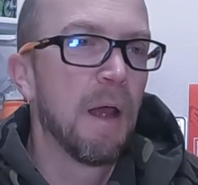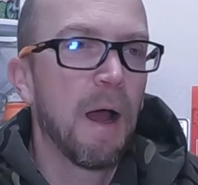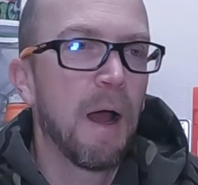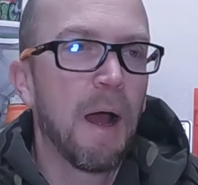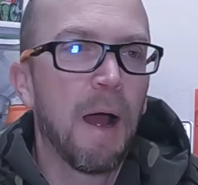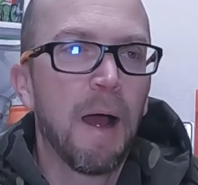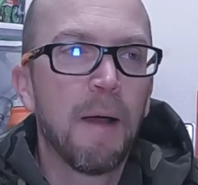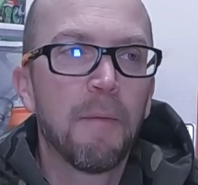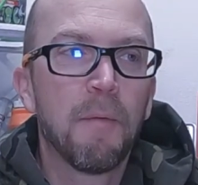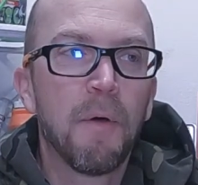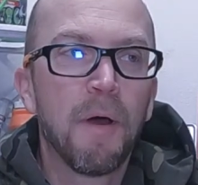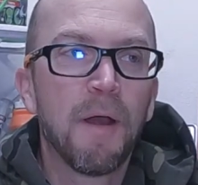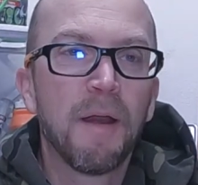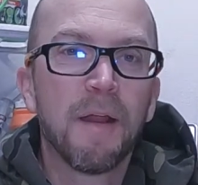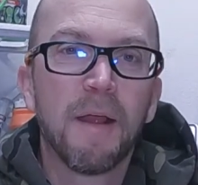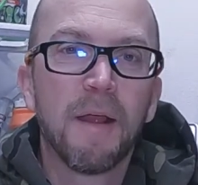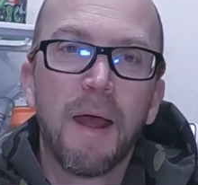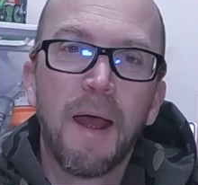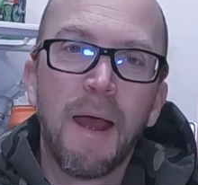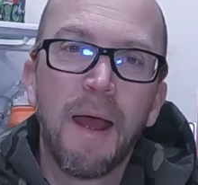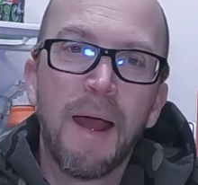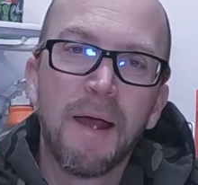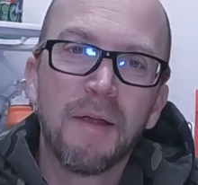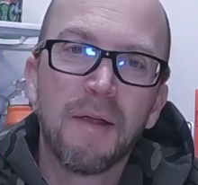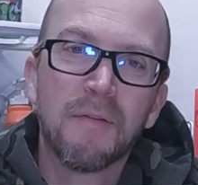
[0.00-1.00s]
I want to
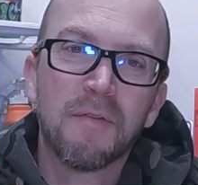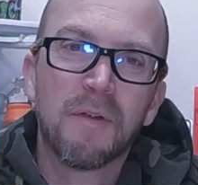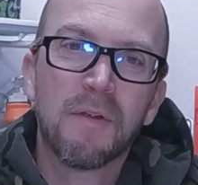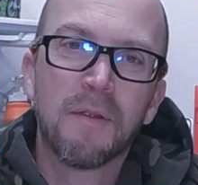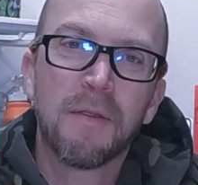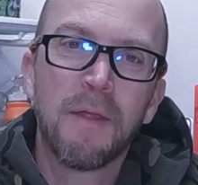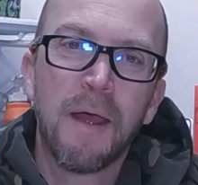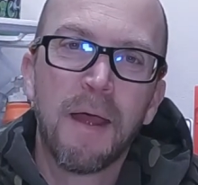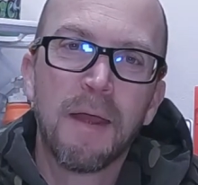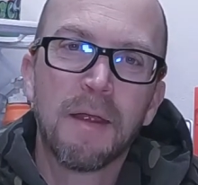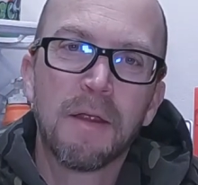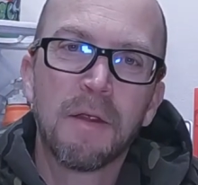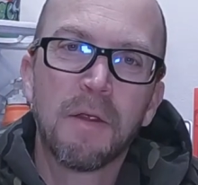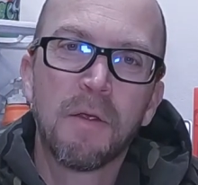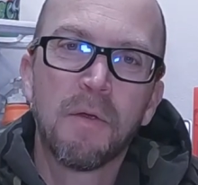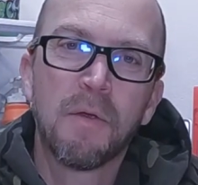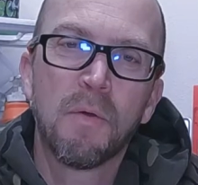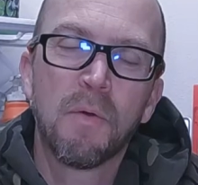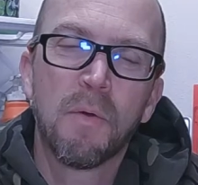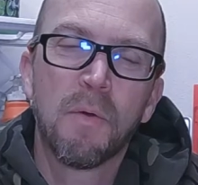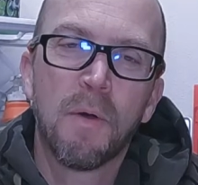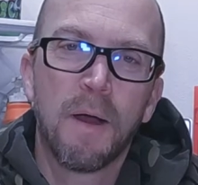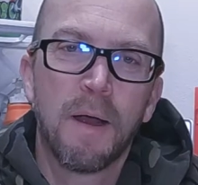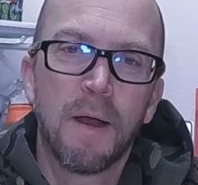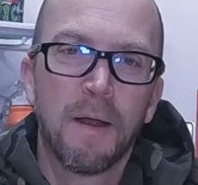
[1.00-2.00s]
ask that
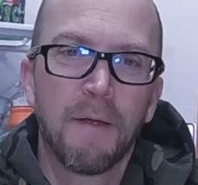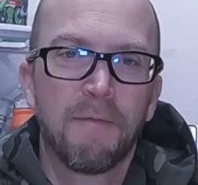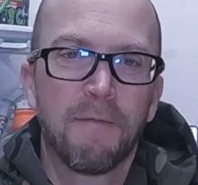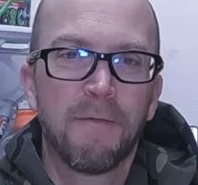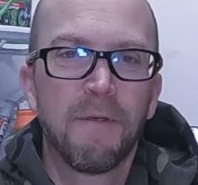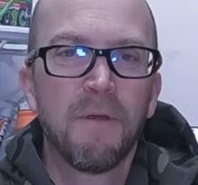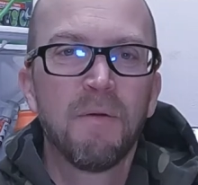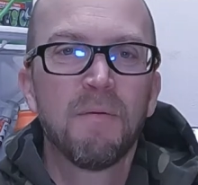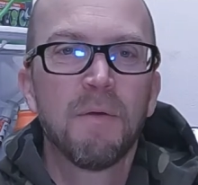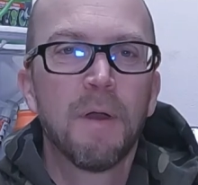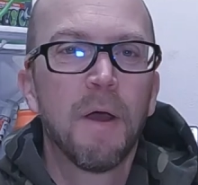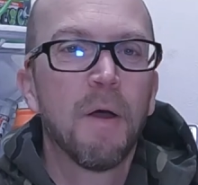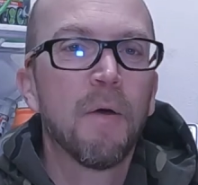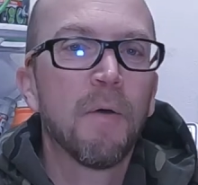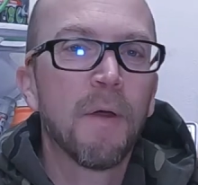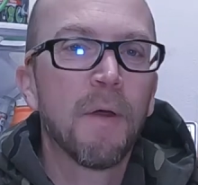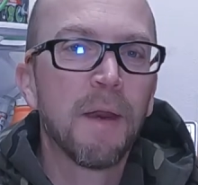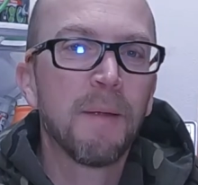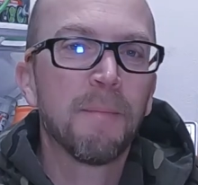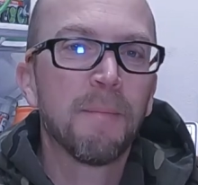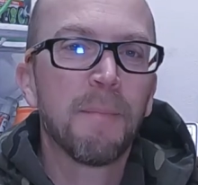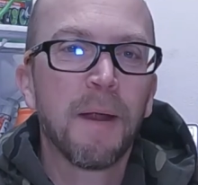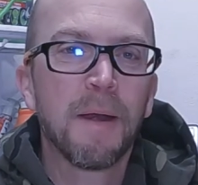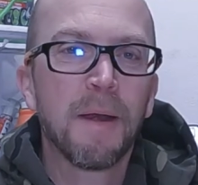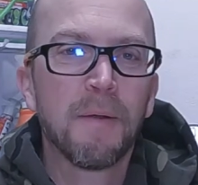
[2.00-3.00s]
you, uh, if you know
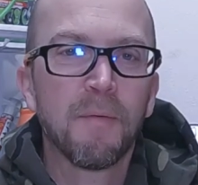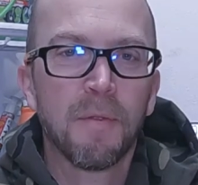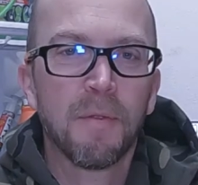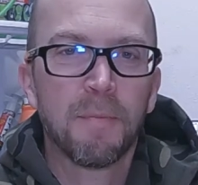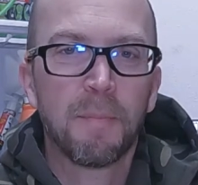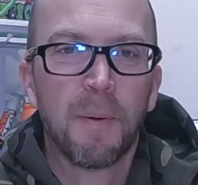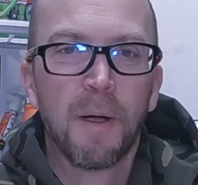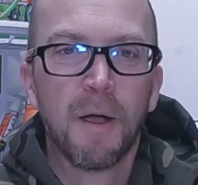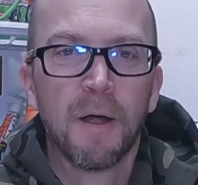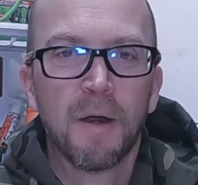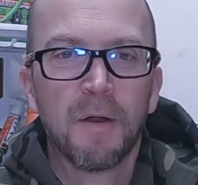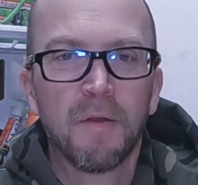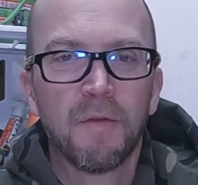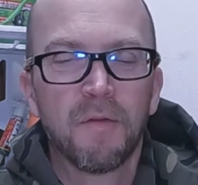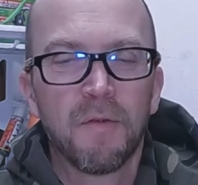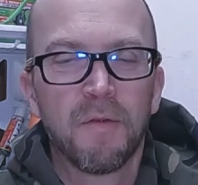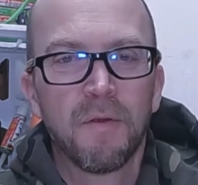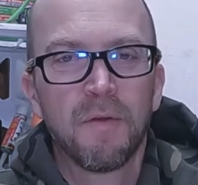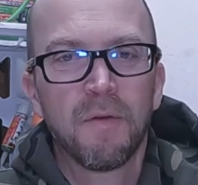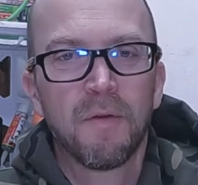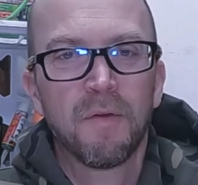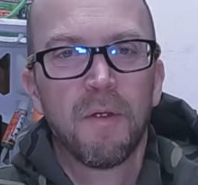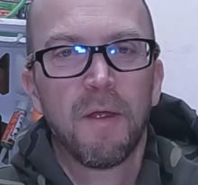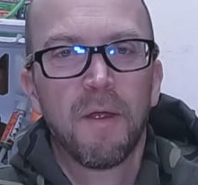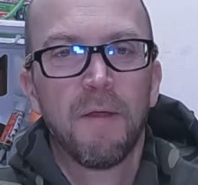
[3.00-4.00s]
anybody with
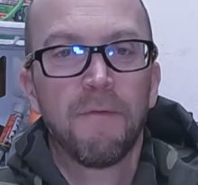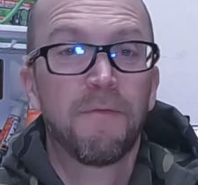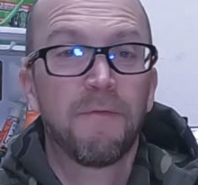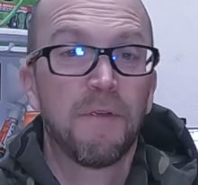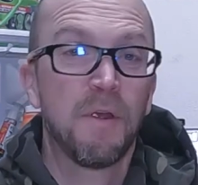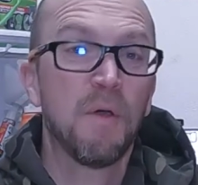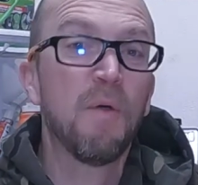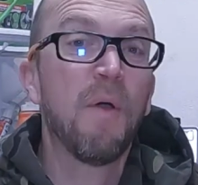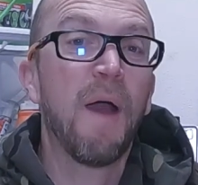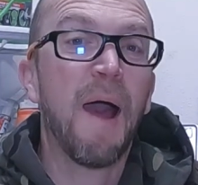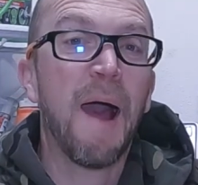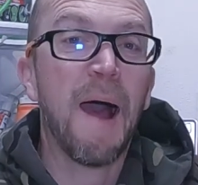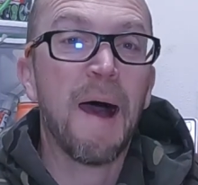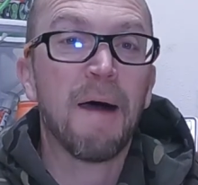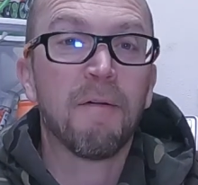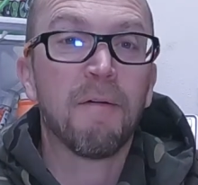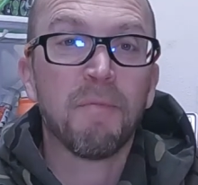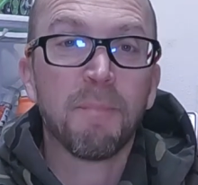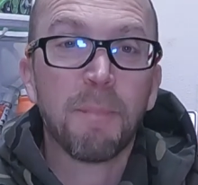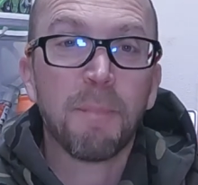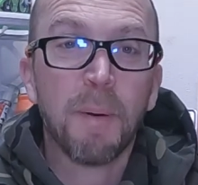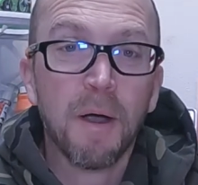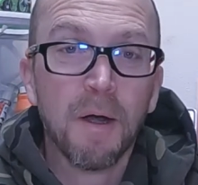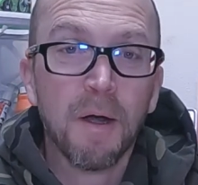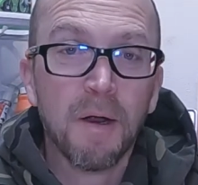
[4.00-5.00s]
Parkinson's, if you
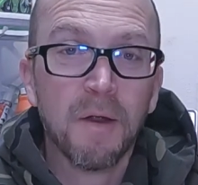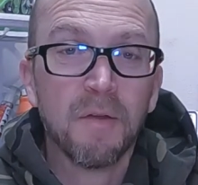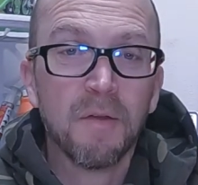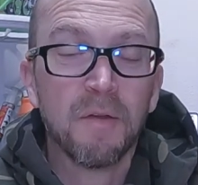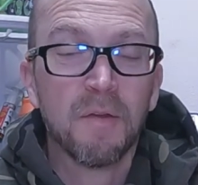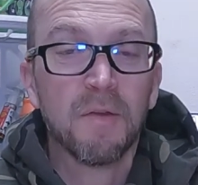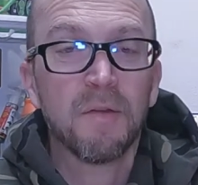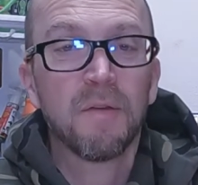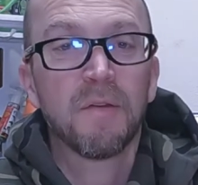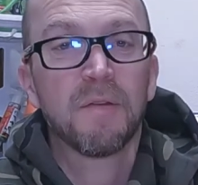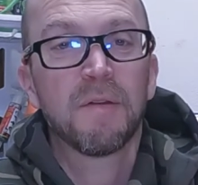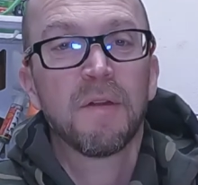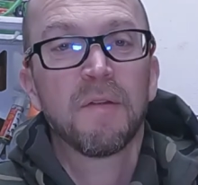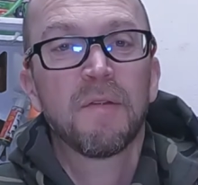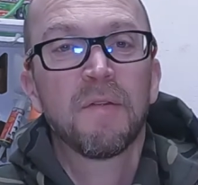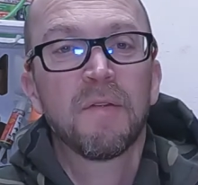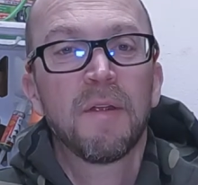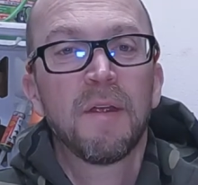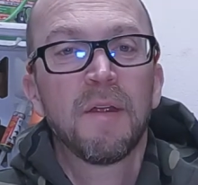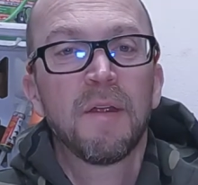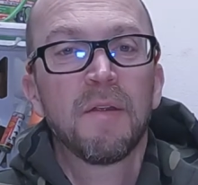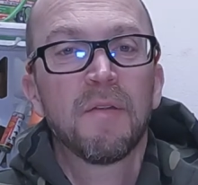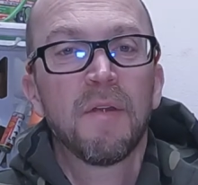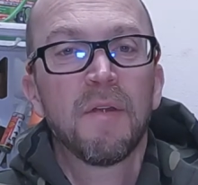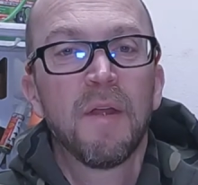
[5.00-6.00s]
have Parkinson's
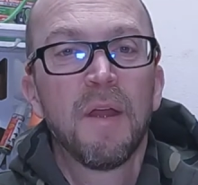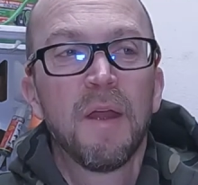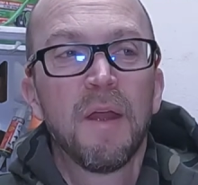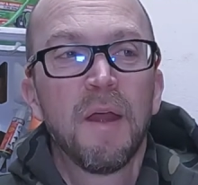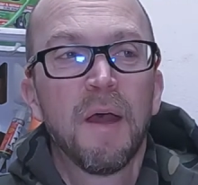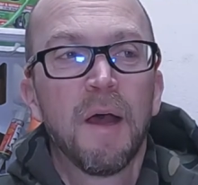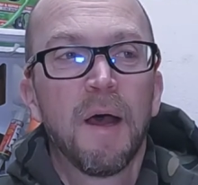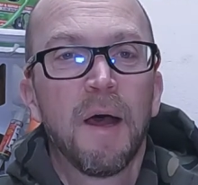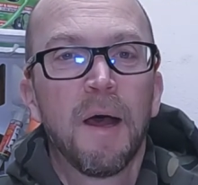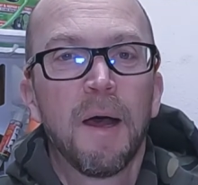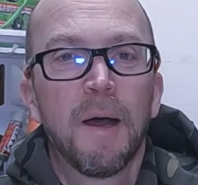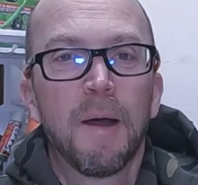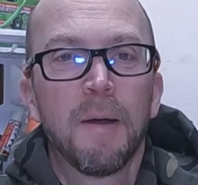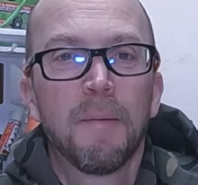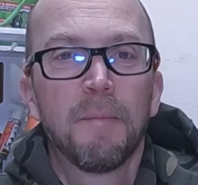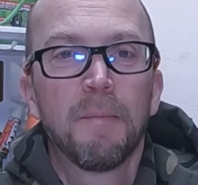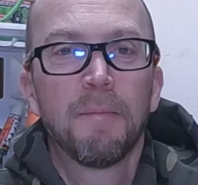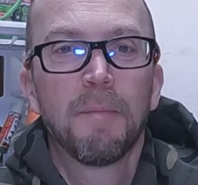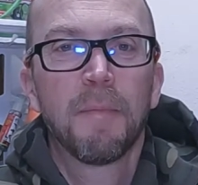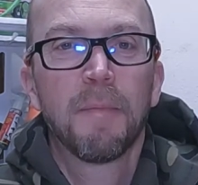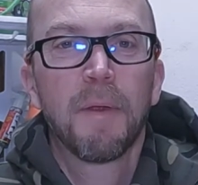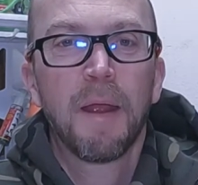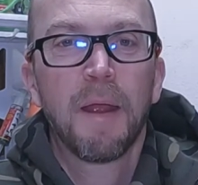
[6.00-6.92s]
disease, um,